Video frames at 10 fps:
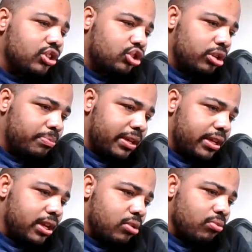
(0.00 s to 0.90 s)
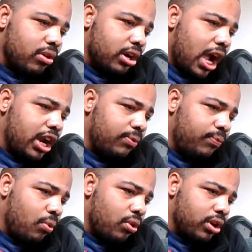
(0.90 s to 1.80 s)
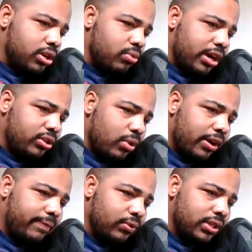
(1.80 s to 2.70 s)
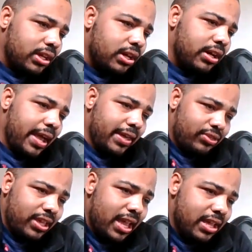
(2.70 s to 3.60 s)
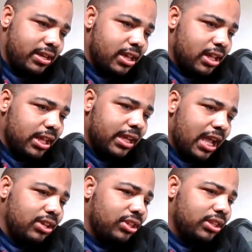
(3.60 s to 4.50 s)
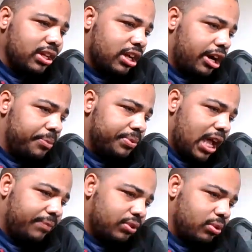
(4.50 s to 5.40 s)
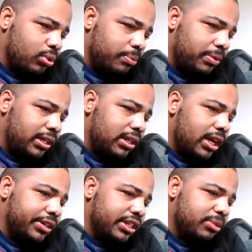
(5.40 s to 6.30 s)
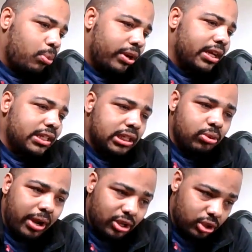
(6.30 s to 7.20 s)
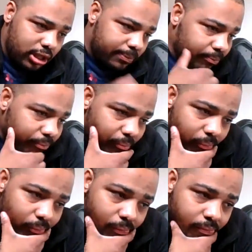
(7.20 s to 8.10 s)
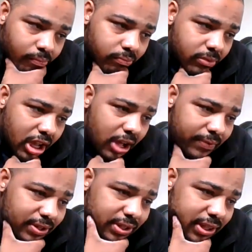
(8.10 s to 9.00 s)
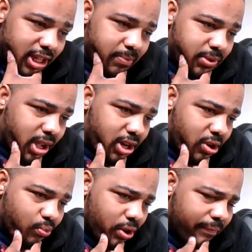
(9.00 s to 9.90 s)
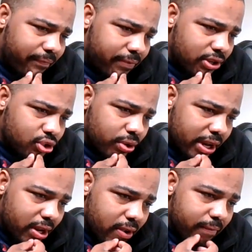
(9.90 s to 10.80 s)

it should be. God of War, Ragnarok feels like at the end. Like, anything that comes after it would be a disappointing continuation of its themes and a refutation